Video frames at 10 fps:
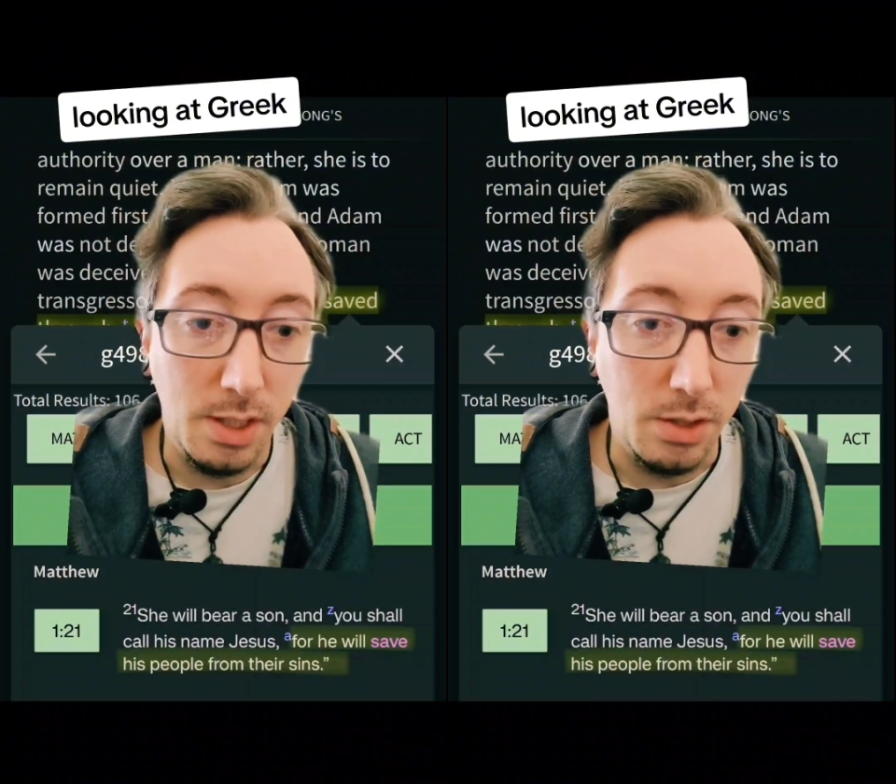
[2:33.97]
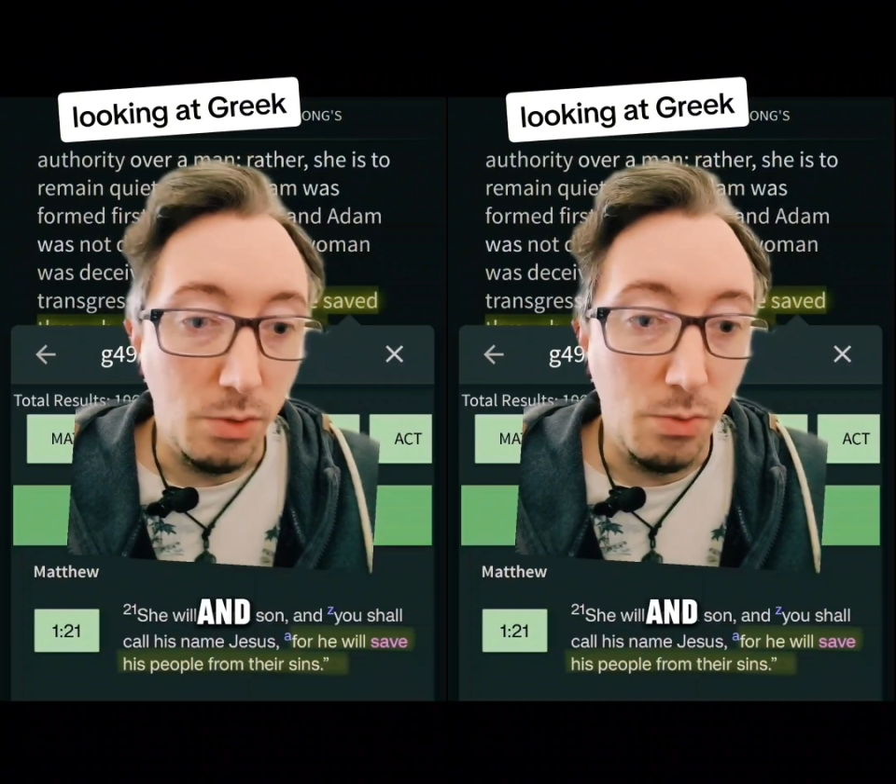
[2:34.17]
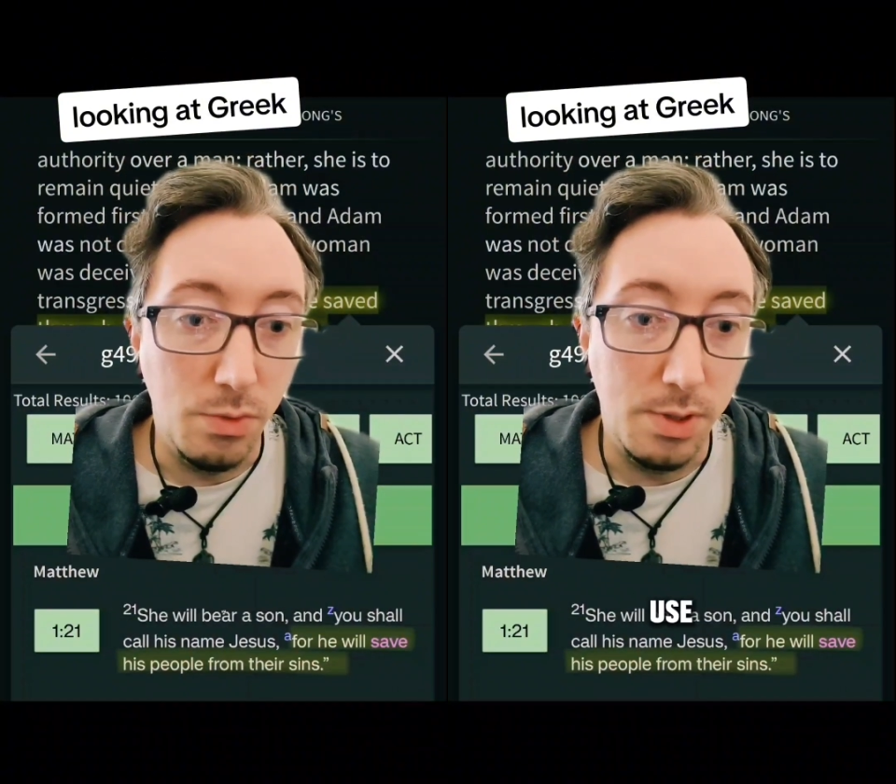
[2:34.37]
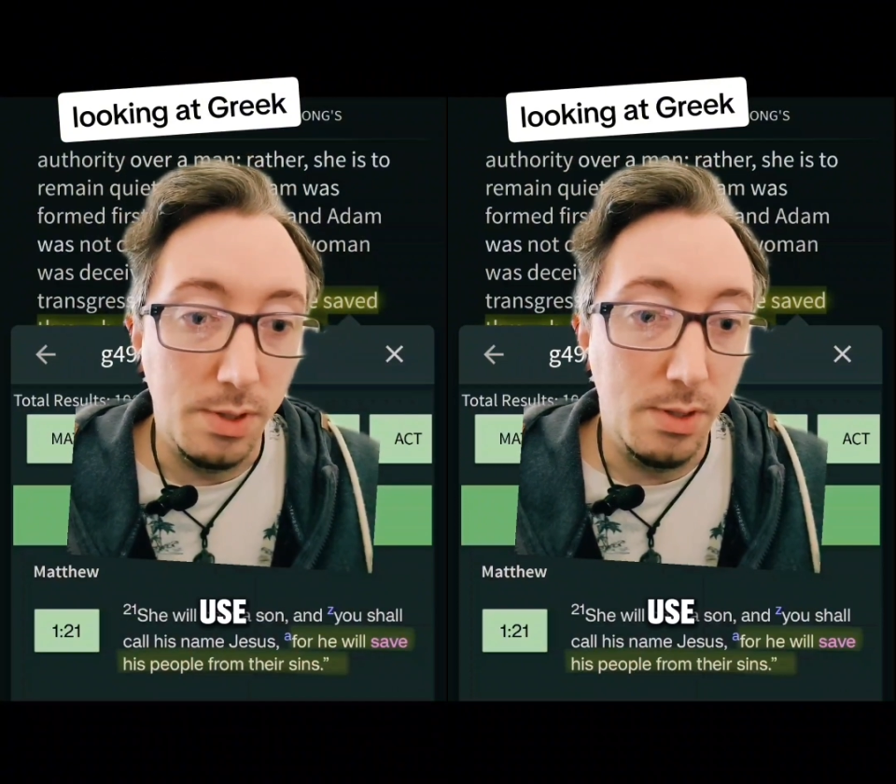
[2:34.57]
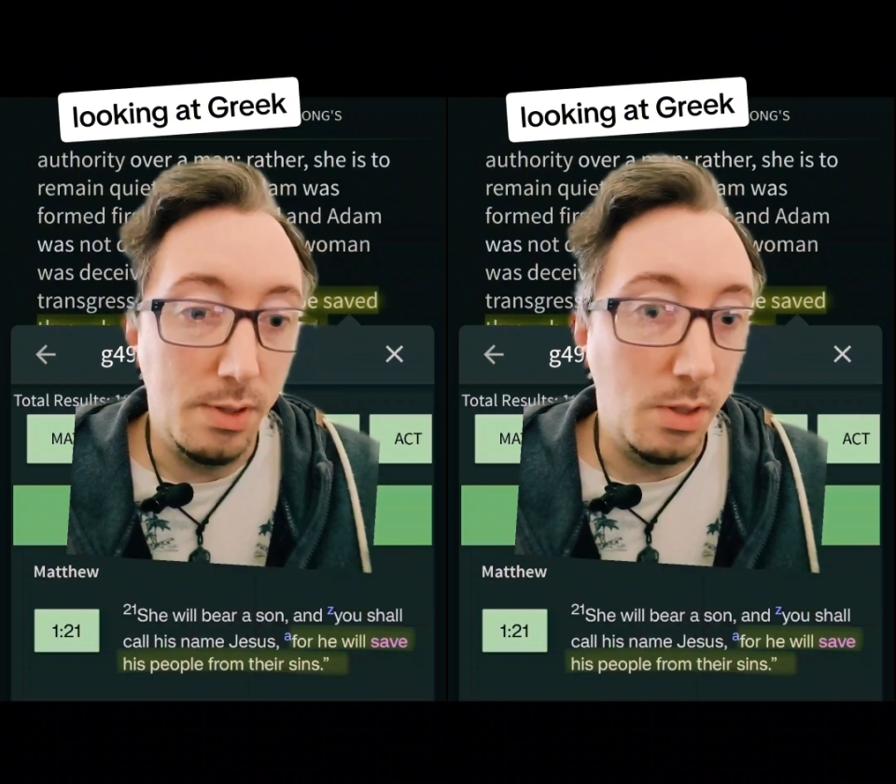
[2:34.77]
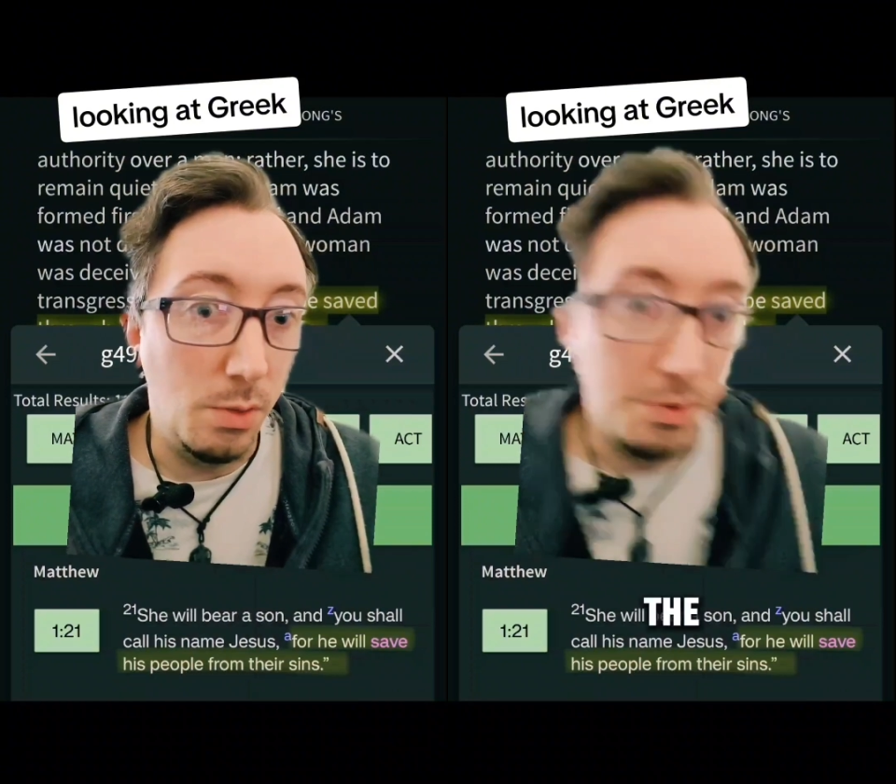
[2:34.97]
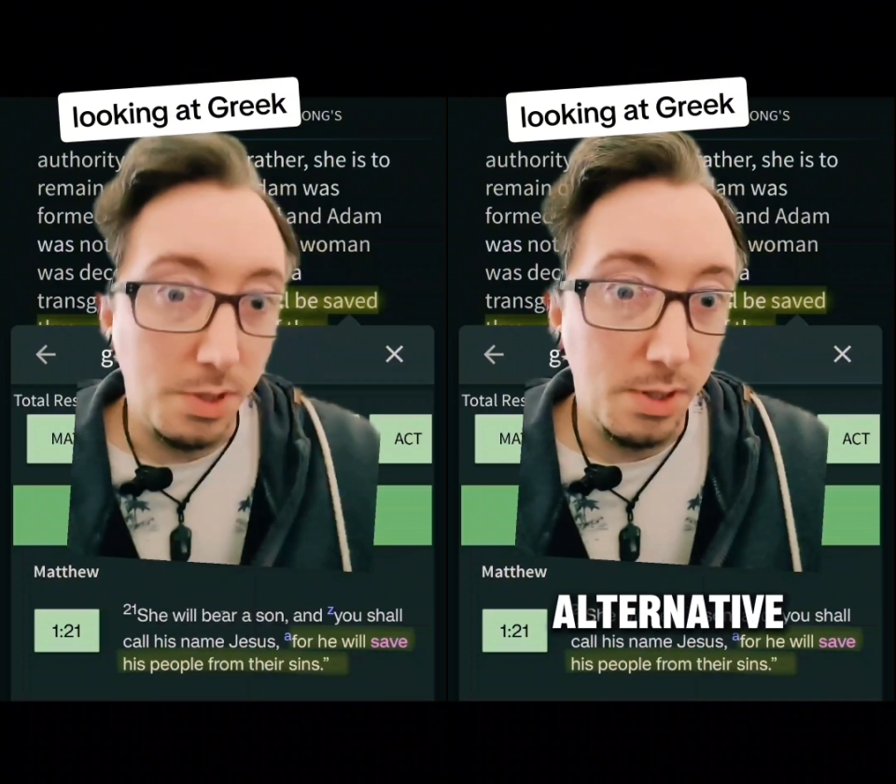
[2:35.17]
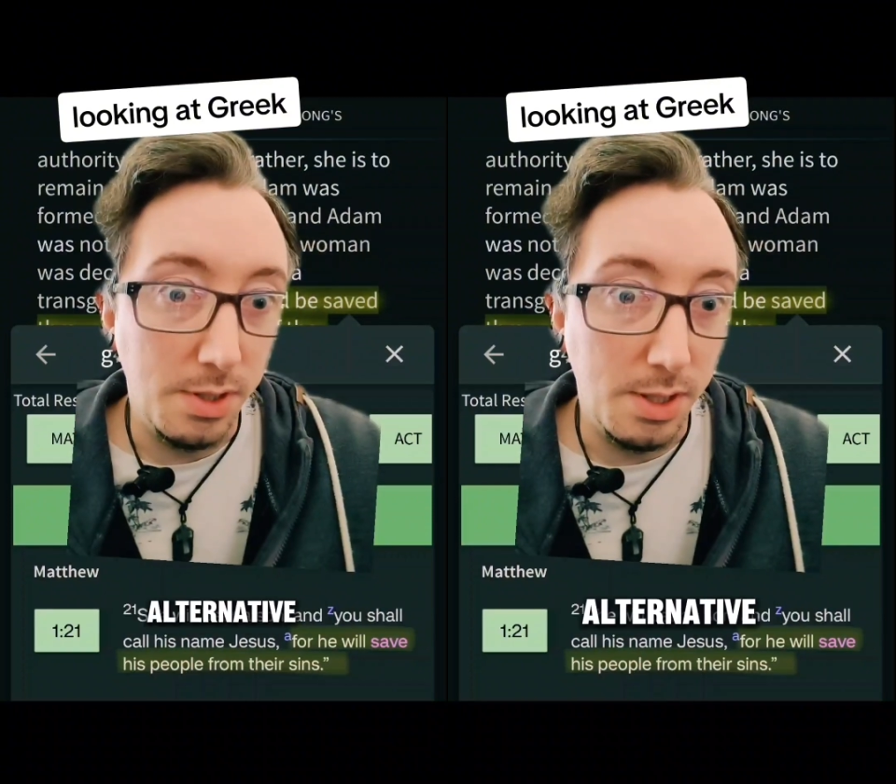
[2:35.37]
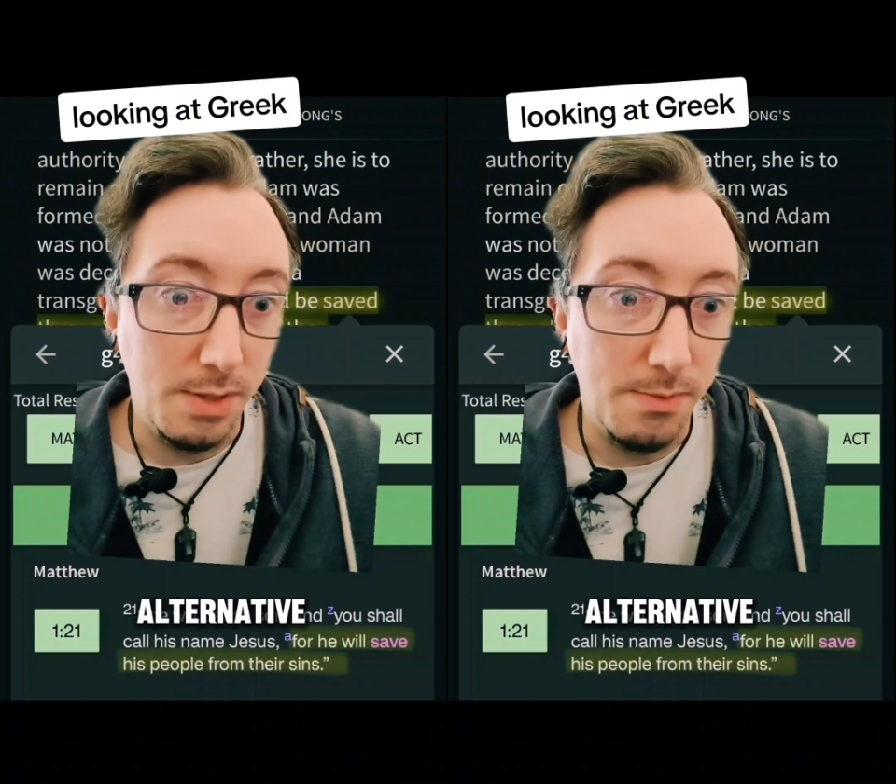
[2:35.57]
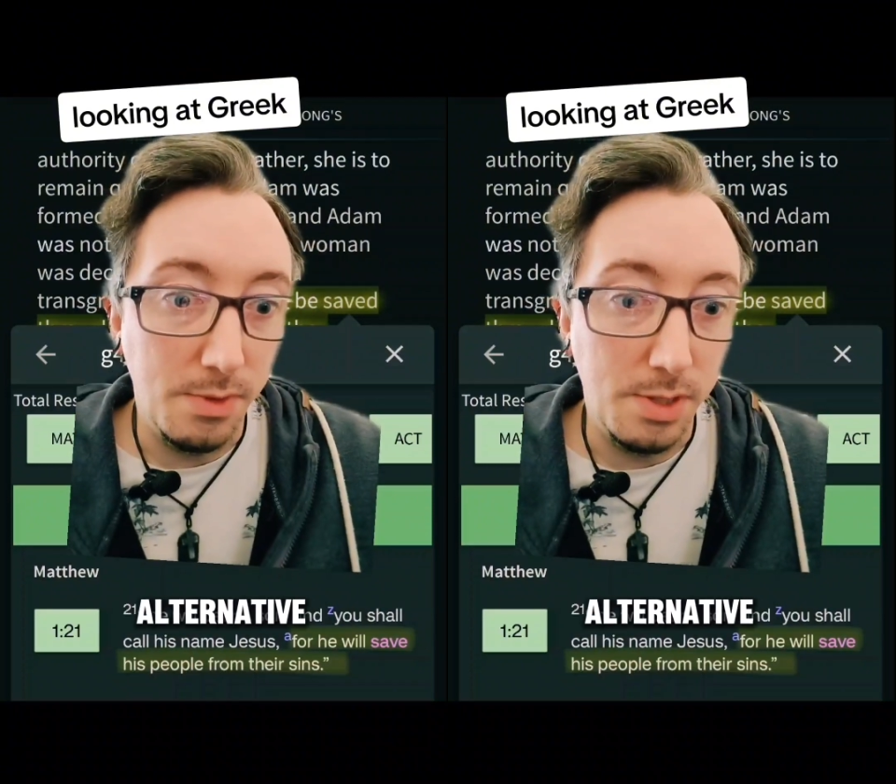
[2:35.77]
and use the
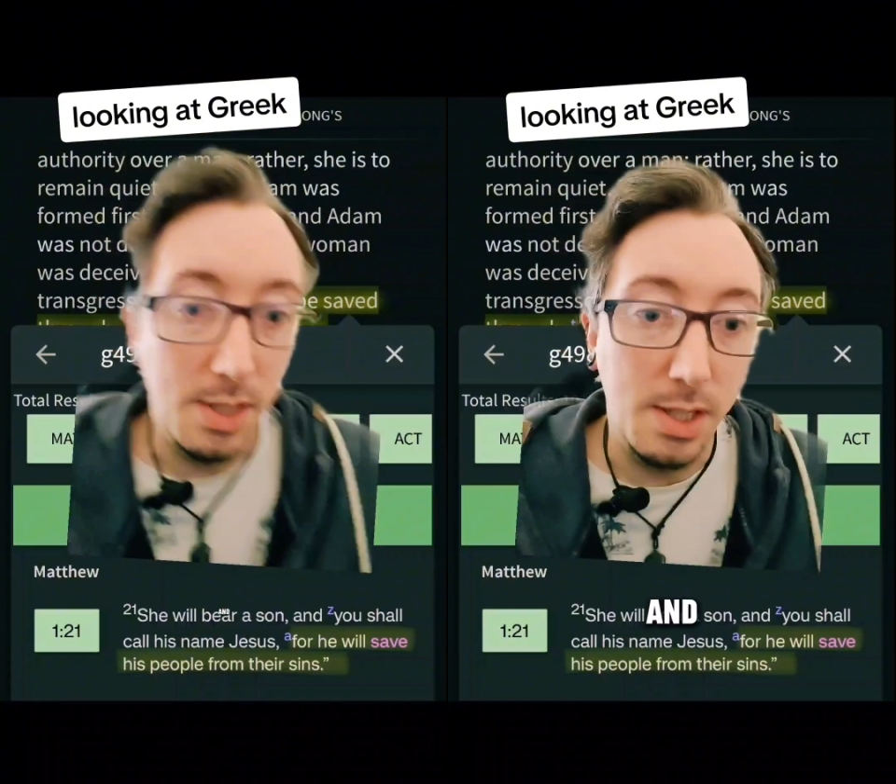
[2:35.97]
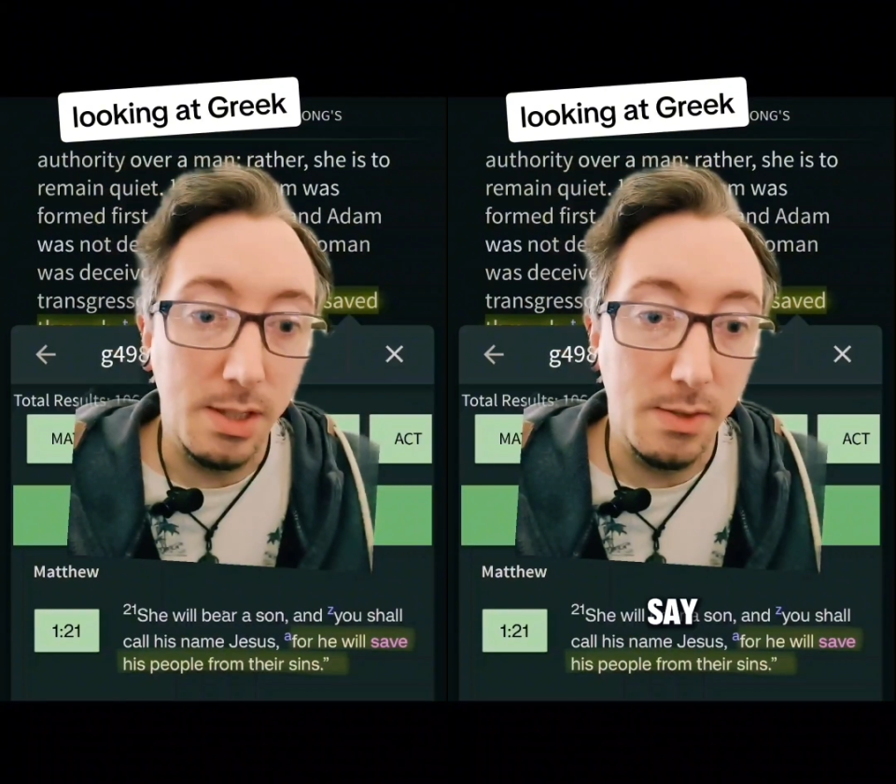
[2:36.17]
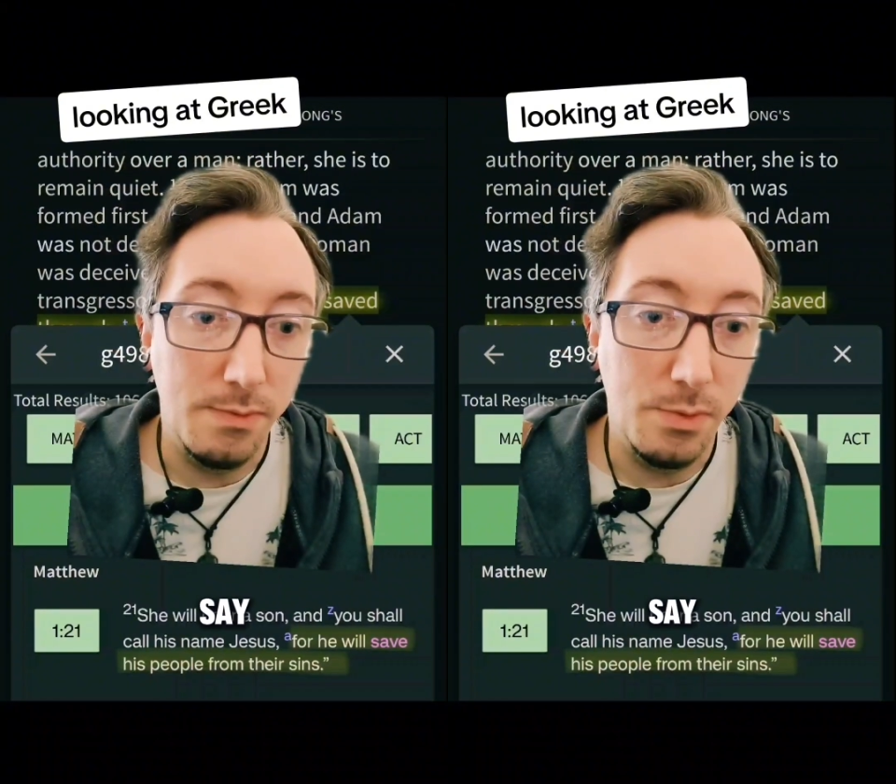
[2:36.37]
alternative and say,